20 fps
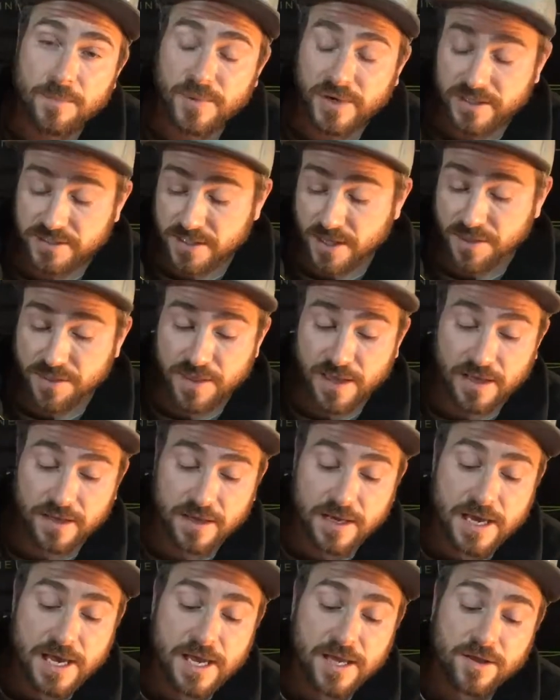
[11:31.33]
because I think
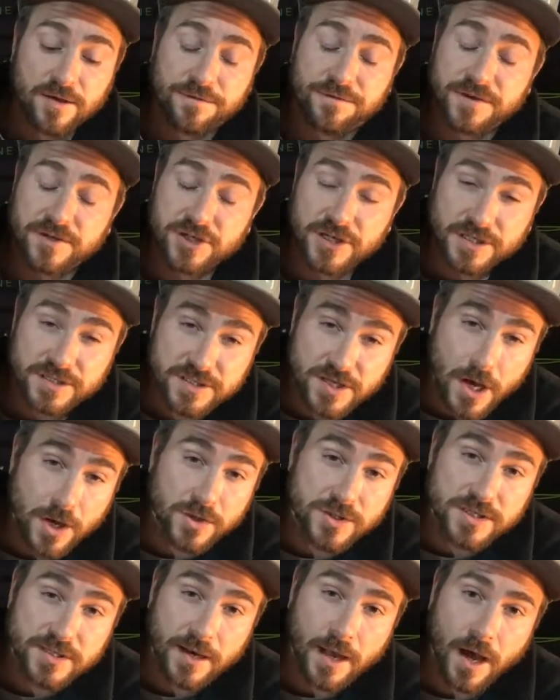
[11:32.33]
you're fishing so
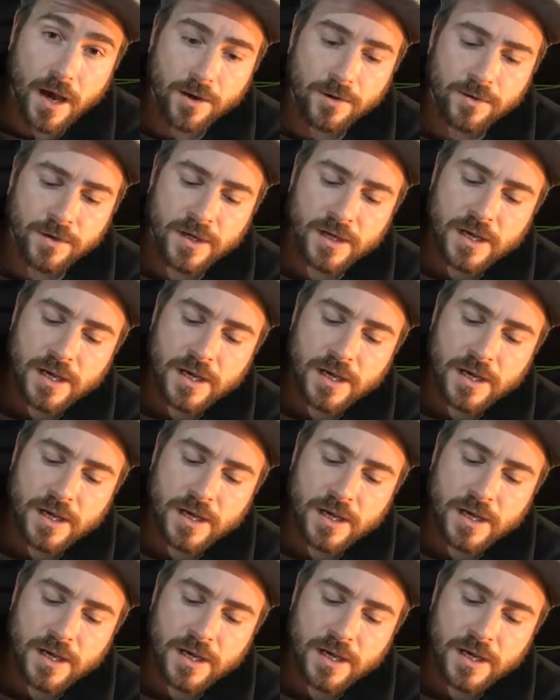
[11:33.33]
slow